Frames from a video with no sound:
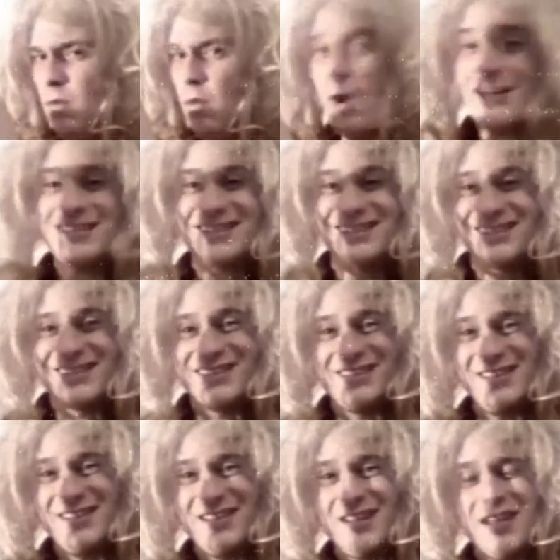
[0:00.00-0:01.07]
What?
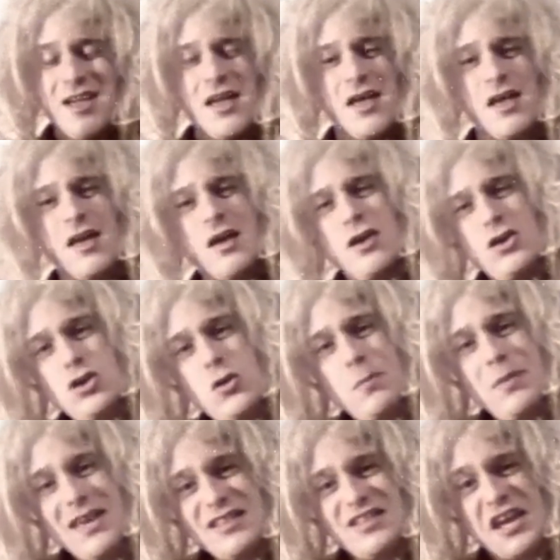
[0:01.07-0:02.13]
You
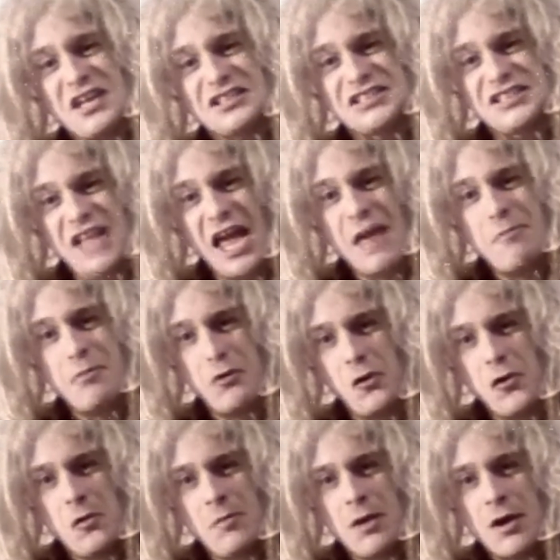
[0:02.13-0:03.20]
beat the escape
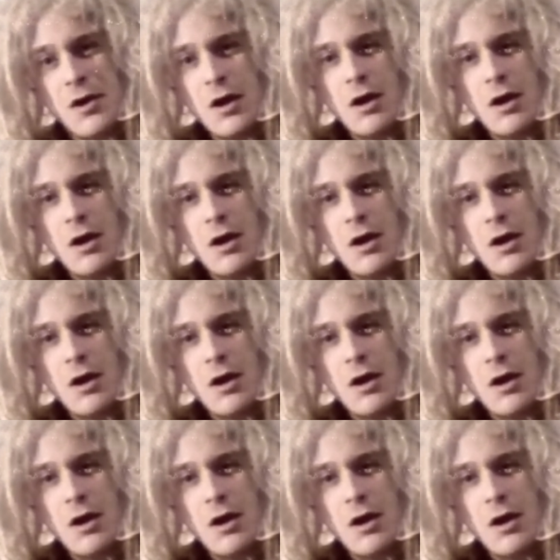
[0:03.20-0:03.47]
room?